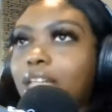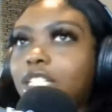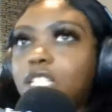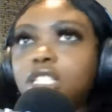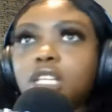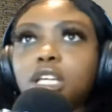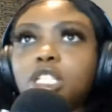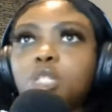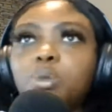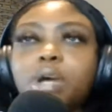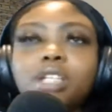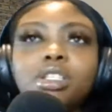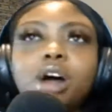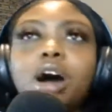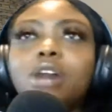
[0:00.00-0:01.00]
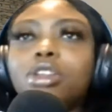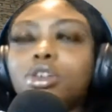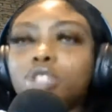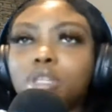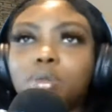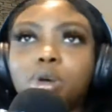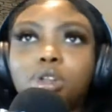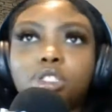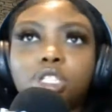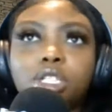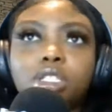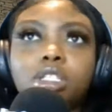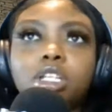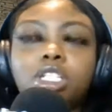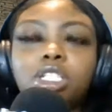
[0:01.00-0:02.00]
just expressed all those
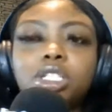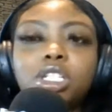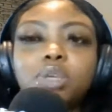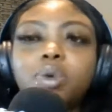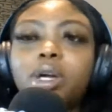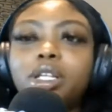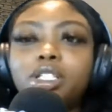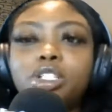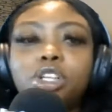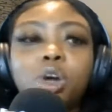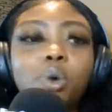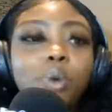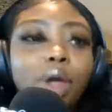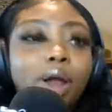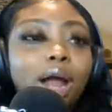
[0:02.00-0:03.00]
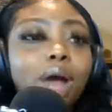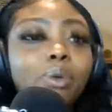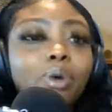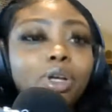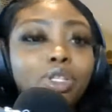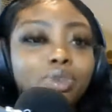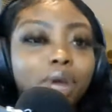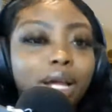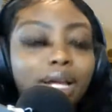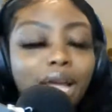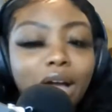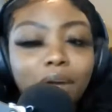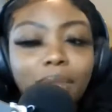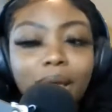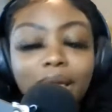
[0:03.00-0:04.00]
emotions because she wanted to know where I was right
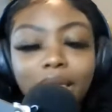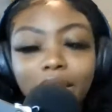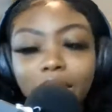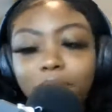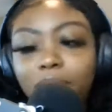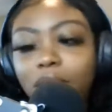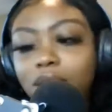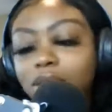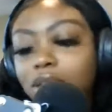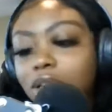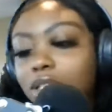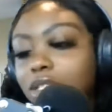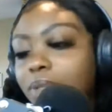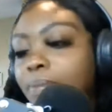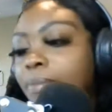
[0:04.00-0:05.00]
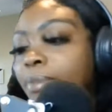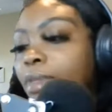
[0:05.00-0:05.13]
now in my healing process.